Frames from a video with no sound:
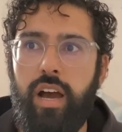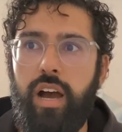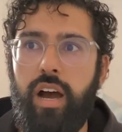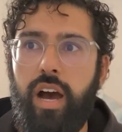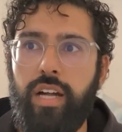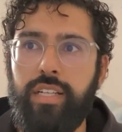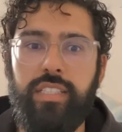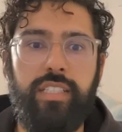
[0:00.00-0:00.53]

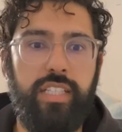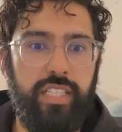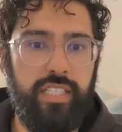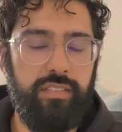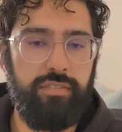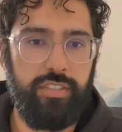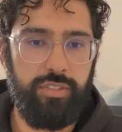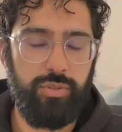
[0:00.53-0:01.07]
on an
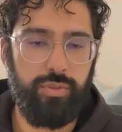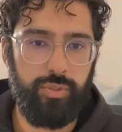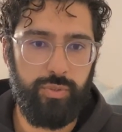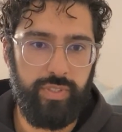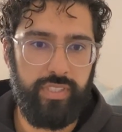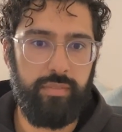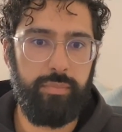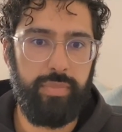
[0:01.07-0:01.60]
individual
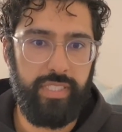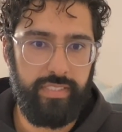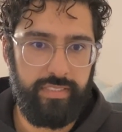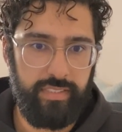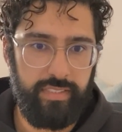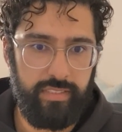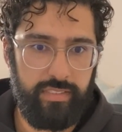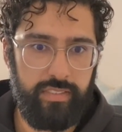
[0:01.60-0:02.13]
ingredient
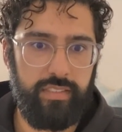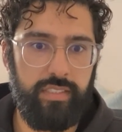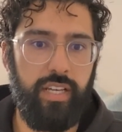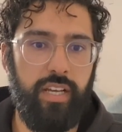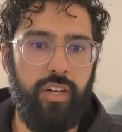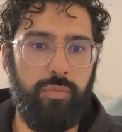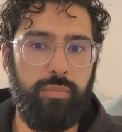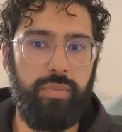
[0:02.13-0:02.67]
basis
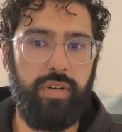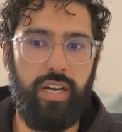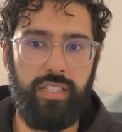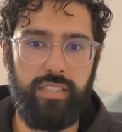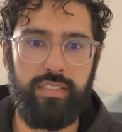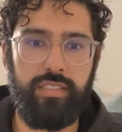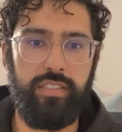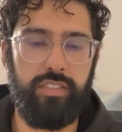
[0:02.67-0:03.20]
to help
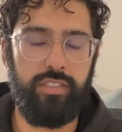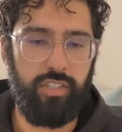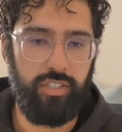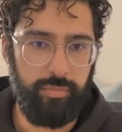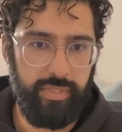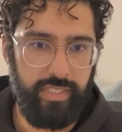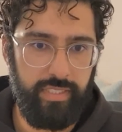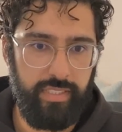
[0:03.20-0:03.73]
us
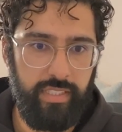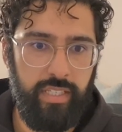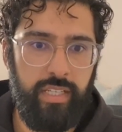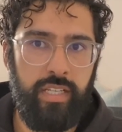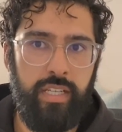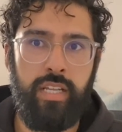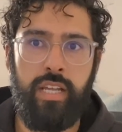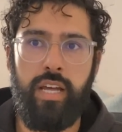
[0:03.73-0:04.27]
determine,
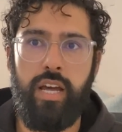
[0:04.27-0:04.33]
